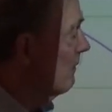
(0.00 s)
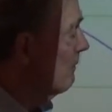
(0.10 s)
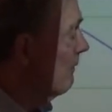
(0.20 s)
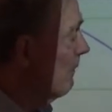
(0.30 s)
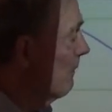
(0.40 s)

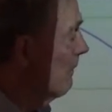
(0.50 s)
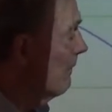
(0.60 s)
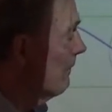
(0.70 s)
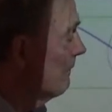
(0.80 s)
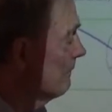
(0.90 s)
uh,
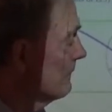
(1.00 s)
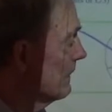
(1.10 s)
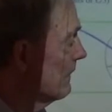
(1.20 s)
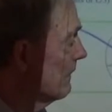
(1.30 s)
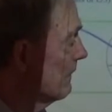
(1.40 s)

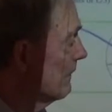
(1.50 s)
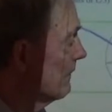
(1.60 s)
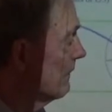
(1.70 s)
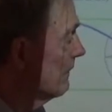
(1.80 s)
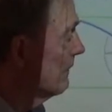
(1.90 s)
after the
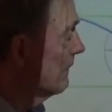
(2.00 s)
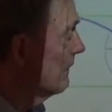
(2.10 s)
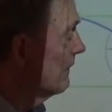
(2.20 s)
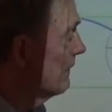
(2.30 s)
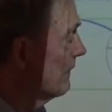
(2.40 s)
column
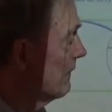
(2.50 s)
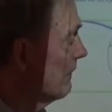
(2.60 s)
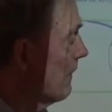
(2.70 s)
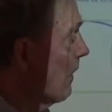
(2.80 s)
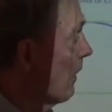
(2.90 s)
vector.
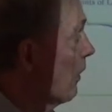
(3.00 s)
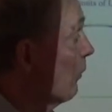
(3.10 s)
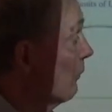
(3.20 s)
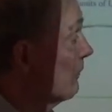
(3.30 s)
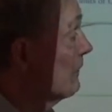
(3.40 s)

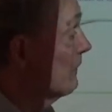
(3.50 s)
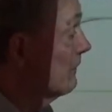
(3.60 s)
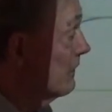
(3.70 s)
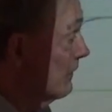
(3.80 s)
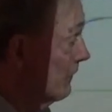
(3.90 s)
Oh,
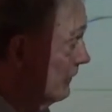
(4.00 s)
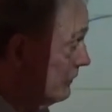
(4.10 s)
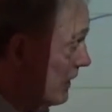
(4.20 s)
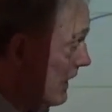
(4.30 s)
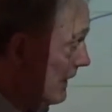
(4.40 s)

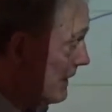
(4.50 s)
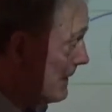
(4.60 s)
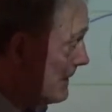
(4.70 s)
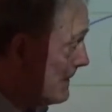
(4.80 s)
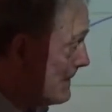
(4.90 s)
this guy.
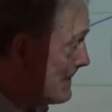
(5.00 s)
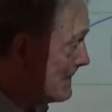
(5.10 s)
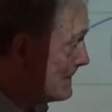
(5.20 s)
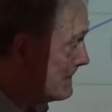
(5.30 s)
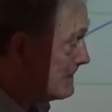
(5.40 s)

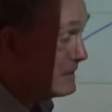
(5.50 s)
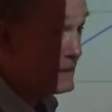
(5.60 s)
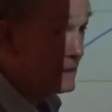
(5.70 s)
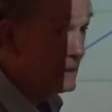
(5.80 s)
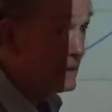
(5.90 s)

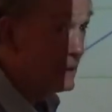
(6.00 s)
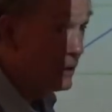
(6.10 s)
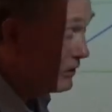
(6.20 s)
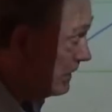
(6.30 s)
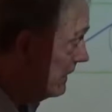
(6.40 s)
Yeah.
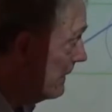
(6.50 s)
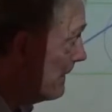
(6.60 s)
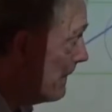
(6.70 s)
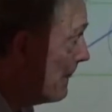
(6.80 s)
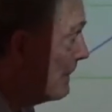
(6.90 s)
Okay.
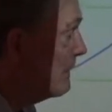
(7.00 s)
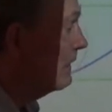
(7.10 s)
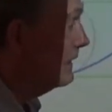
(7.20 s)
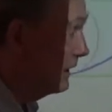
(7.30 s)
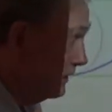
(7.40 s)

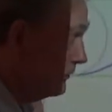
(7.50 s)
Yeah,